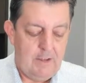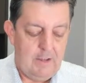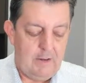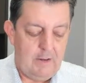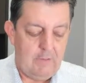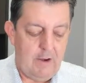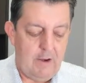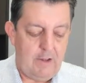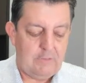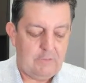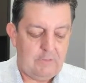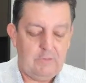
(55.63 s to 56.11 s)

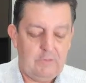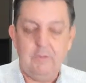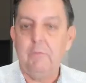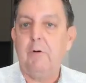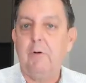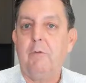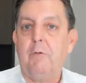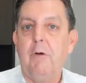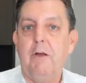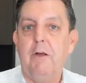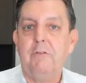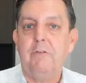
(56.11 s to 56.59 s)
It'll ask you
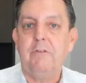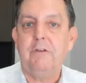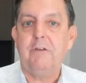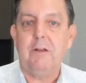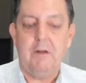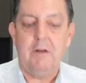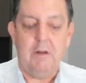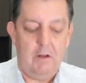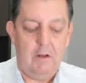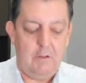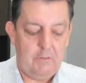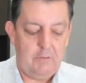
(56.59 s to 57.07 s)

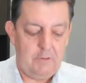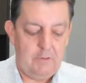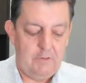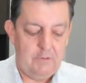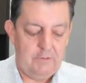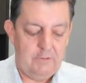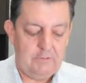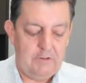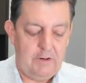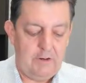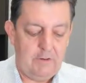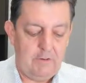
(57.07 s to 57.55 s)
requesting color.
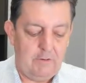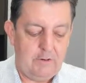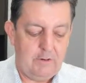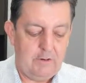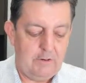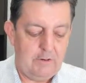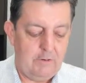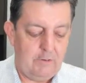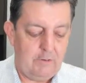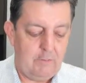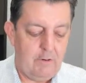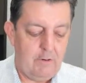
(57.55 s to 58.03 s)
You said or
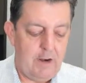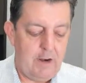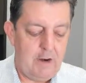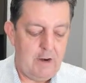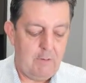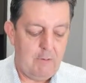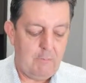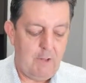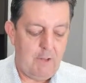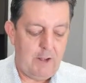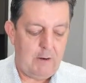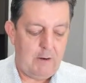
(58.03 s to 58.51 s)
oh, gray
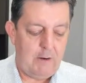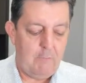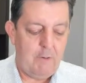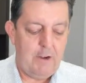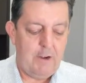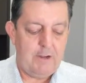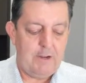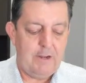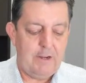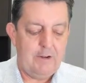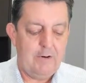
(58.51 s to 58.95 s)
or black and white.